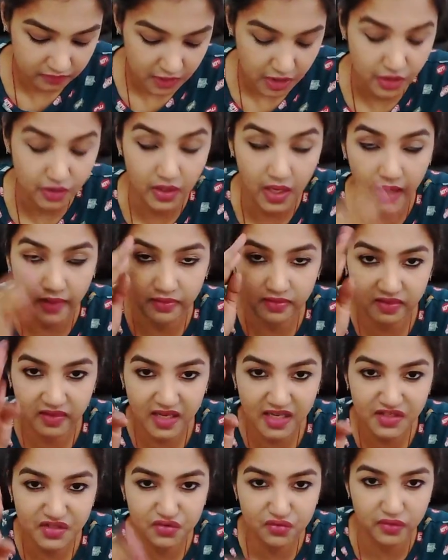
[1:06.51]
You can't
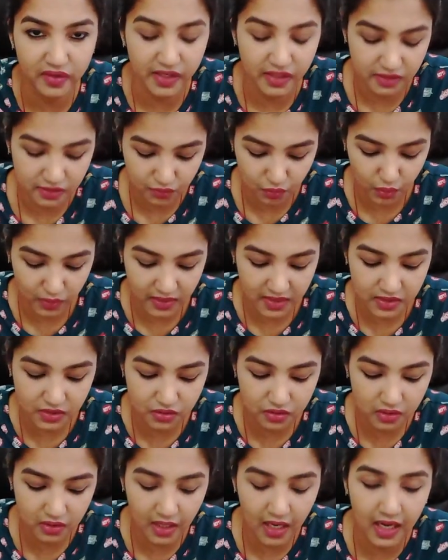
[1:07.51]
think straight with
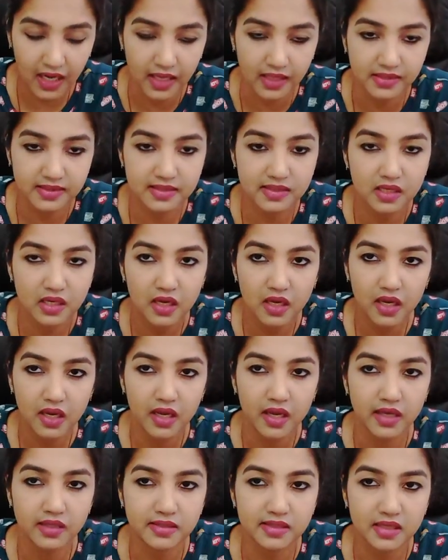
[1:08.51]
these two cards.
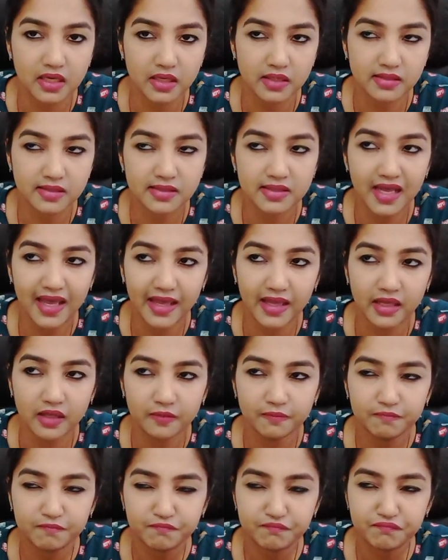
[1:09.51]
It's
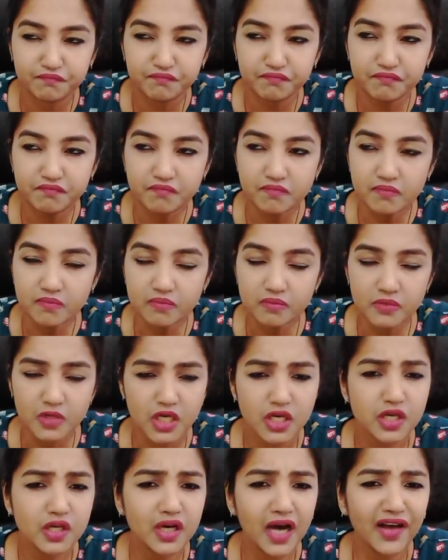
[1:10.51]
saying
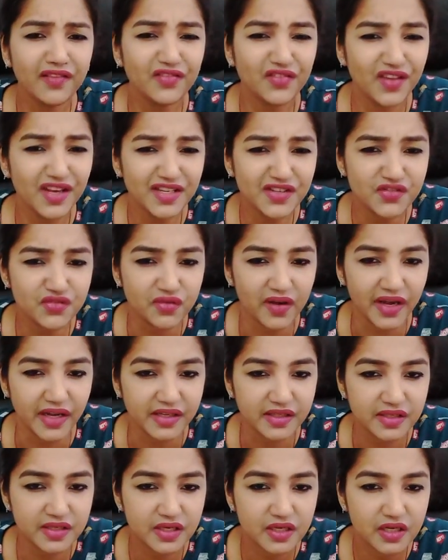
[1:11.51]
you can't think
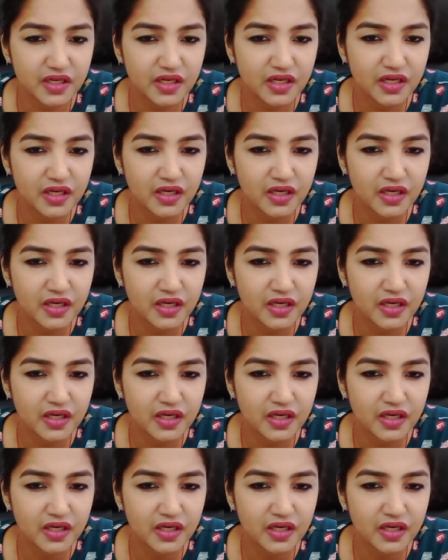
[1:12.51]
straight.